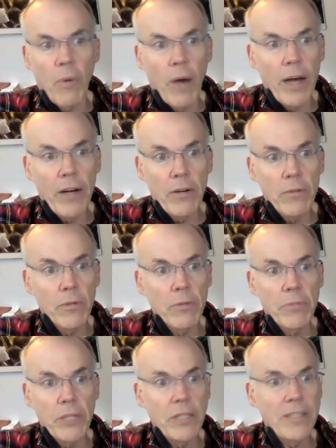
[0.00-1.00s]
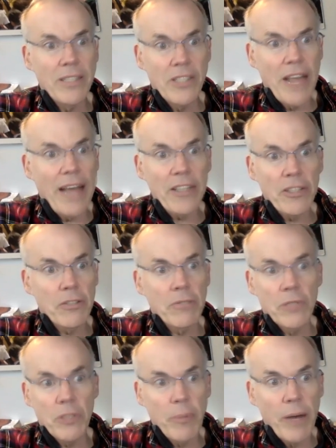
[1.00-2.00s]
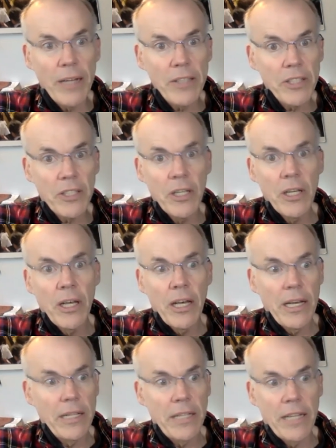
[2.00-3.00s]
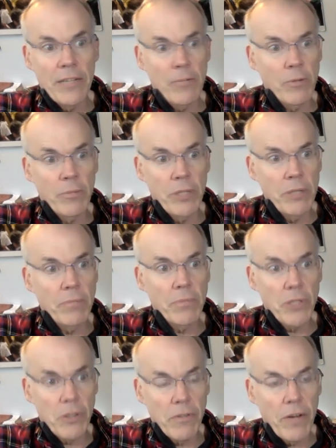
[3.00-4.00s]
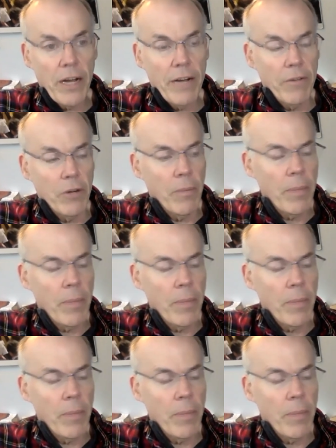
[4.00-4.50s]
while will be disaster response, and then it will be survival.